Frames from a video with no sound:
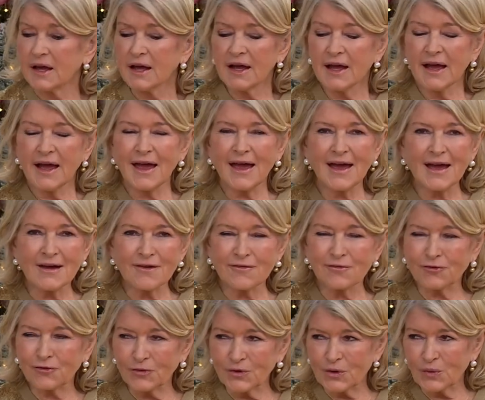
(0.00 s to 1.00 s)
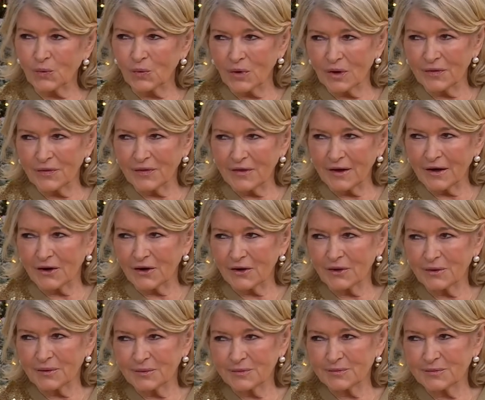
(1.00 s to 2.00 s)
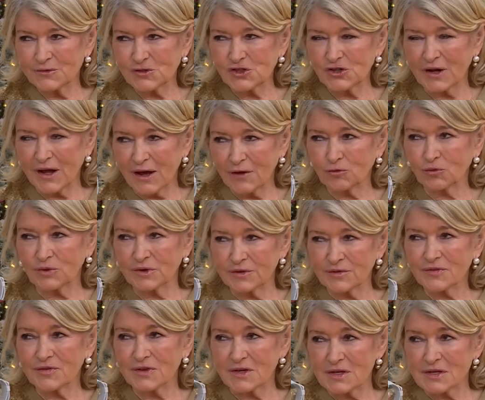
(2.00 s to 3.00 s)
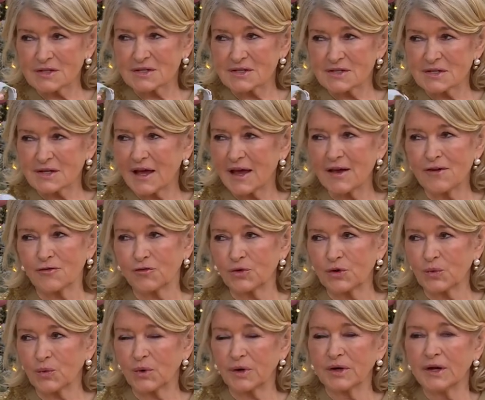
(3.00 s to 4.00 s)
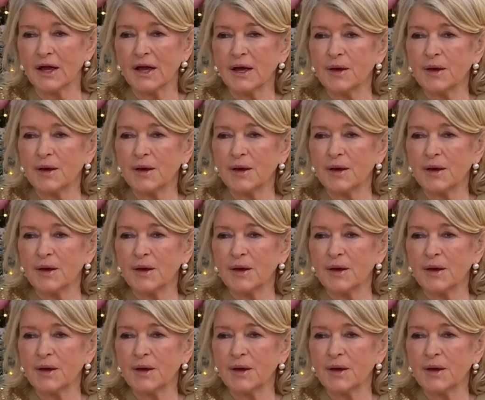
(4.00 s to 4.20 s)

Mm Everyone there should have one of these. Yeah, everyone.